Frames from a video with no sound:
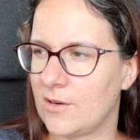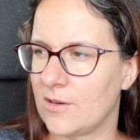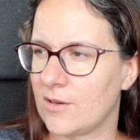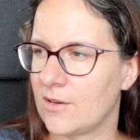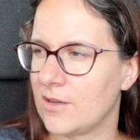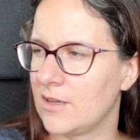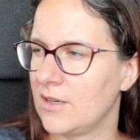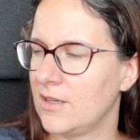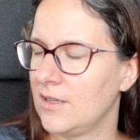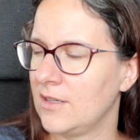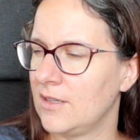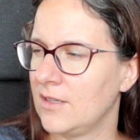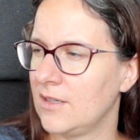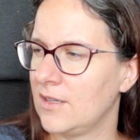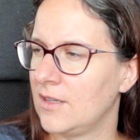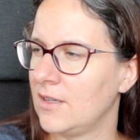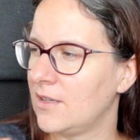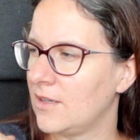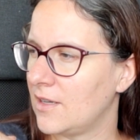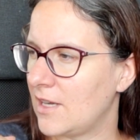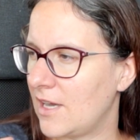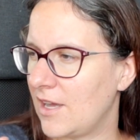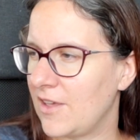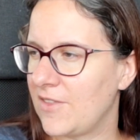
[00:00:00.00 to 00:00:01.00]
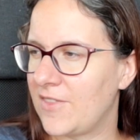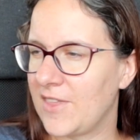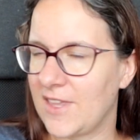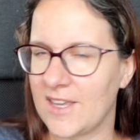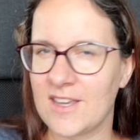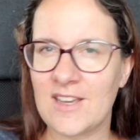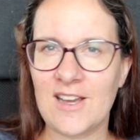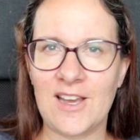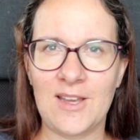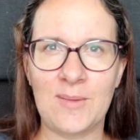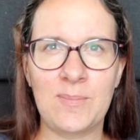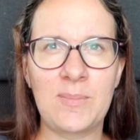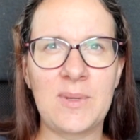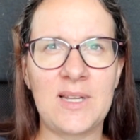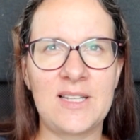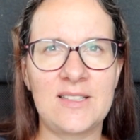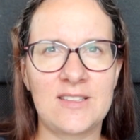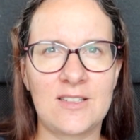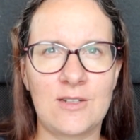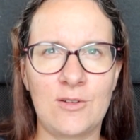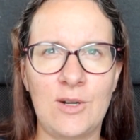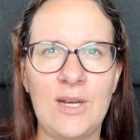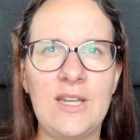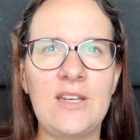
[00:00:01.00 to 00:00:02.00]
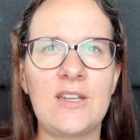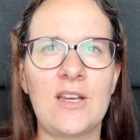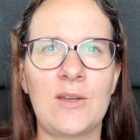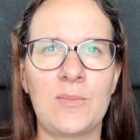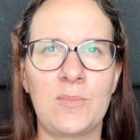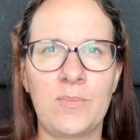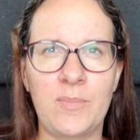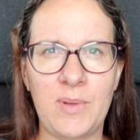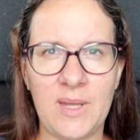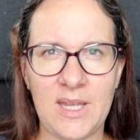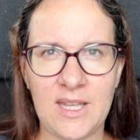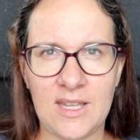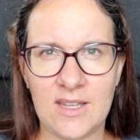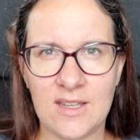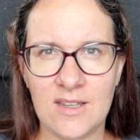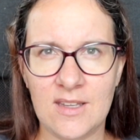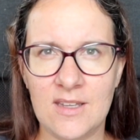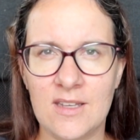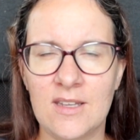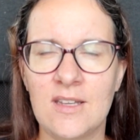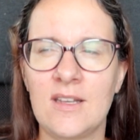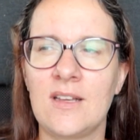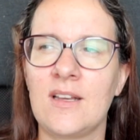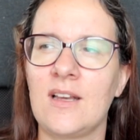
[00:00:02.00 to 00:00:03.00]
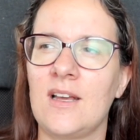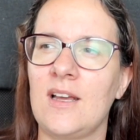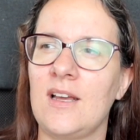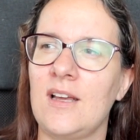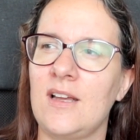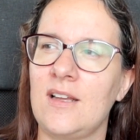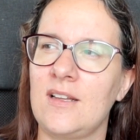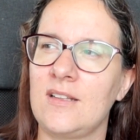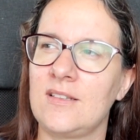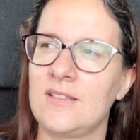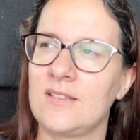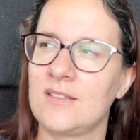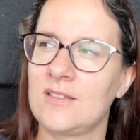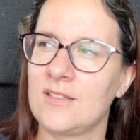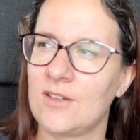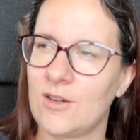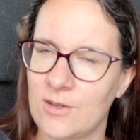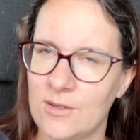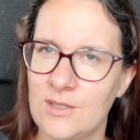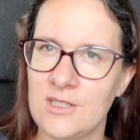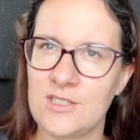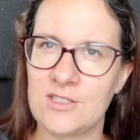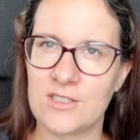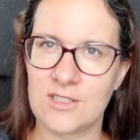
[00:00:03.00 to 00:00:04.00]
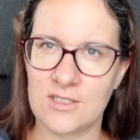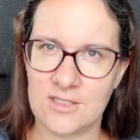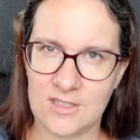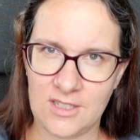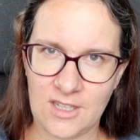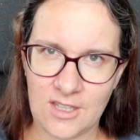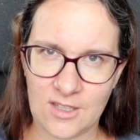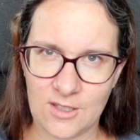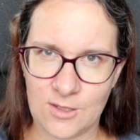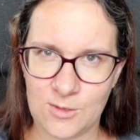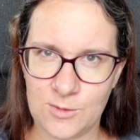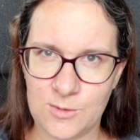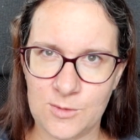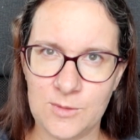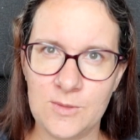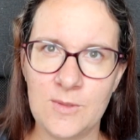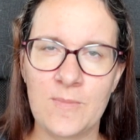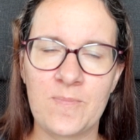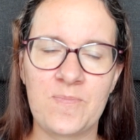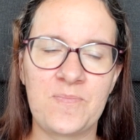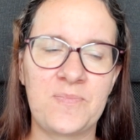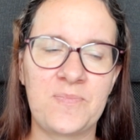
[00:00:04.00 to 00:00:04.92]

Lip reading: or I think I planned green and pink and orange and yellow.